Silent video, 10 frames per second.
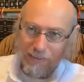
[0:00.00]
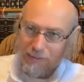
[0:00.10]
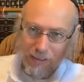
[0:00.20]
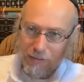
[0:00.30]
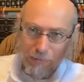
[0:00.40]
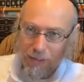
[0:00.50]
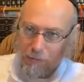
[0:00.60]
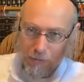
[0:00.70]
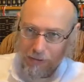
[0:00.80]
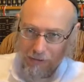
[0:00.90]
doesn't
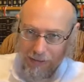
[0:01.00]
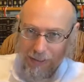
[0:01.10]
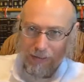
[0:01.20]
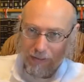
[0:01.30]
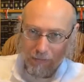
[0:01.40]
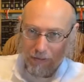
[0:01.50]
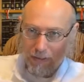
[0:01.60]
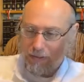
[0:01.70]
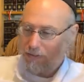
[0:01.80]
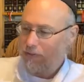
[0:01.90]
make real sense in the
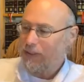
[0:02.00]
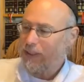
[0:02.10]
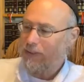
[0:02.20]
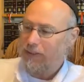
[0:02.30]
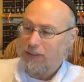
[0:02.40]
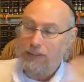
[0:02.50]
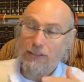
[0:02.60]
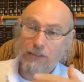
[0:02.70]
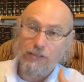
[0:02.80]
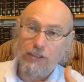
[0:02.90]
beginning. So he says, and this
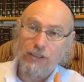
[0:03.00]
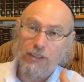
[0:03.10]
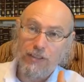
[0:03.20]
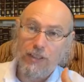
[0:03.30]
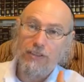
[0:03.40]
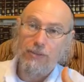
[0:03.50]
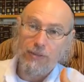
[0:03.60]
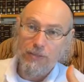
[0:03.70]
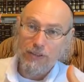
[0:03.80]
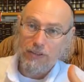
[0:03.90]
is the verse that the Alter
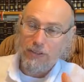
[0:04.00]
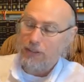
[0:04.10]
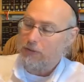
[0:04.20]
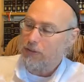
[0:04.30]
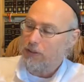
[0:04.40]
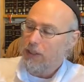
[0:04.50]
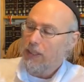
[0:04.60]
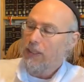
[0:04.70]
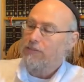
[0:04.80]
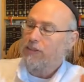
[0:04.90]
Rebbe is going to start with.
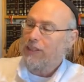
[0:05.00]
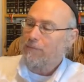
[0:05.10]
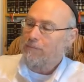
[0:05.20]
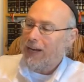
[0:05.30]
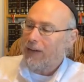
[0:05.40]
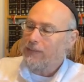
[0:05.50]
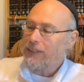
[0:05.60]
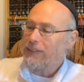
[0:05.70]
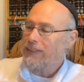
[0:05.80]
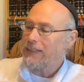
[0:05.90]
For the
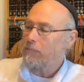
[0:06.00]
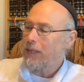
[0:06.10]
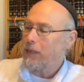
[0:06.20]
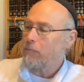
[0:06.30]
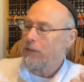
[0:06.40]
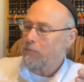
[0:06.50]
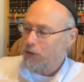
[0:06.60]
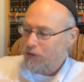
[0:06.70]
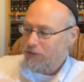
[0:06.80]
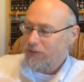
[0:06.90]
mountains may be
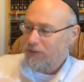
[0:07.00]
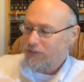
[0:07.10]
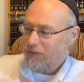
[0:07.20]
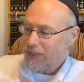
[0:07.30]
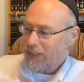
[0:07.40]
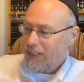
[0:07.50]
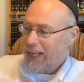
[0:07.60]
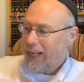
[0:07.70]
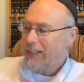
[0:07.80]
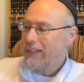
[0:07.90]
moved,
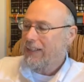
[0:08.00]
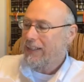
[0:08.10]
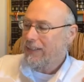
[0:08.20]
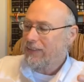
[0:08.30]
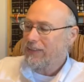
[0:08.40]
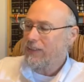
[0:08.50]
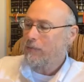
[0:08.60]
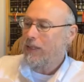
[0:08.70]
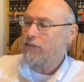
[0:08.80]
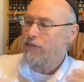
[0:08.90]
and the hills
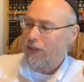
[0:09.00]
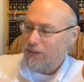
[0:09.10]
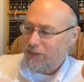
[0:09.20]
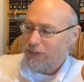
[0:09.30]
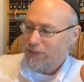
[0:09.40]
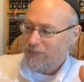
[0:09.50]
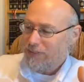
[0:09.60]
may falter,